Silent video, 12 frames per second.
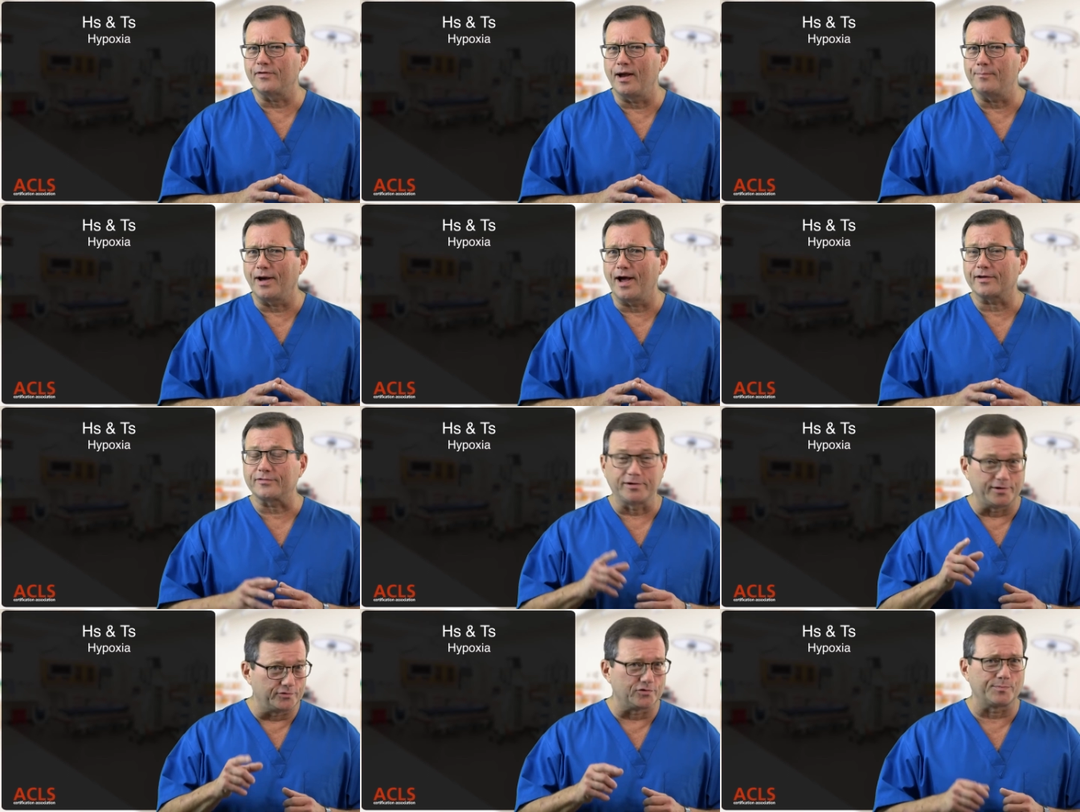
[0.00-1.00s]
hypoxia
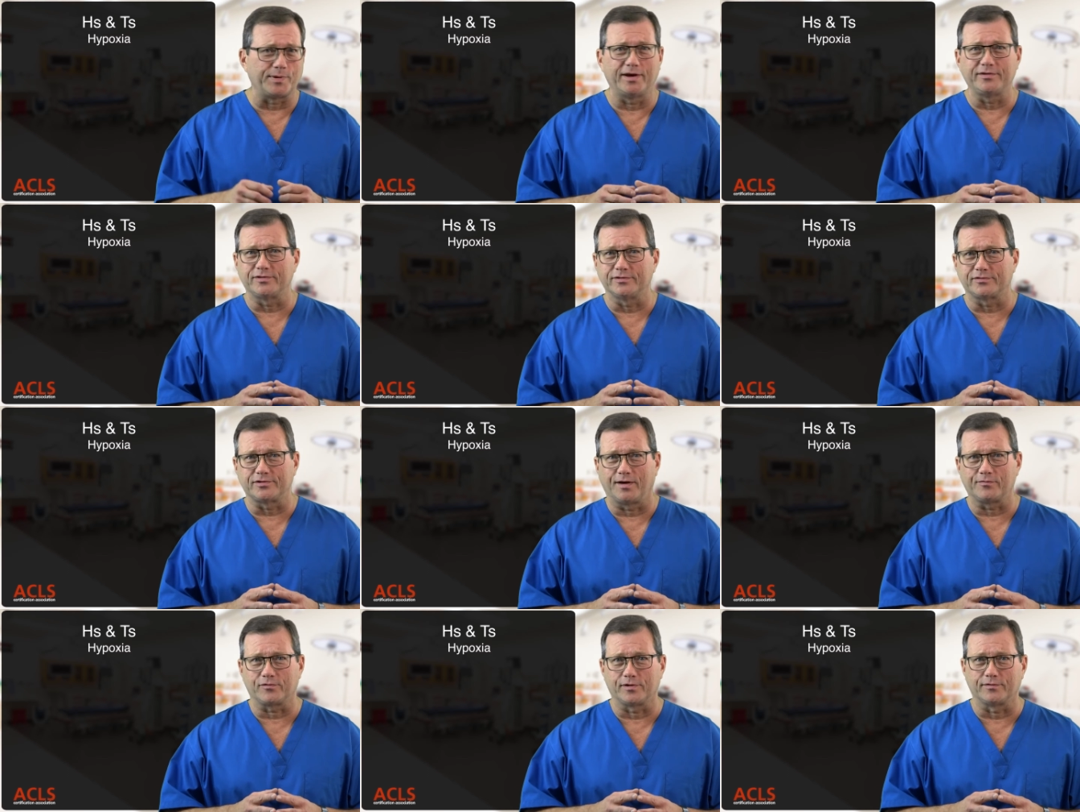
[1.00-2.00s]
is your patient
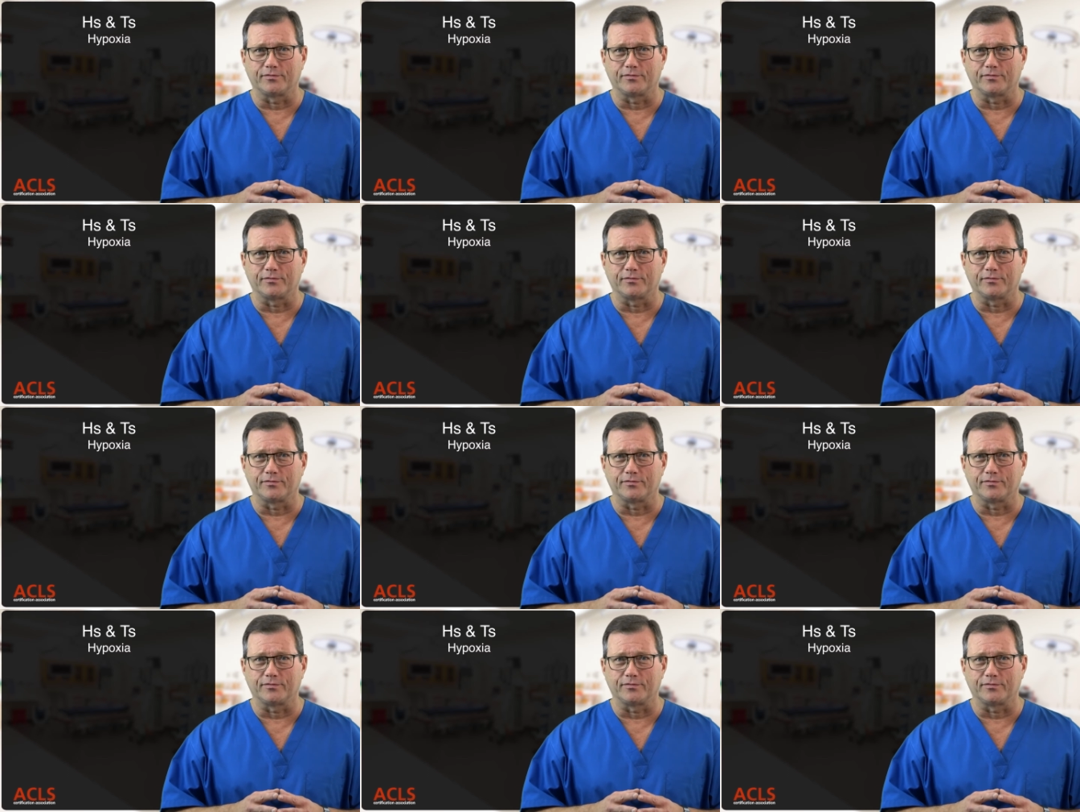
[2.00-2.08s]
suffering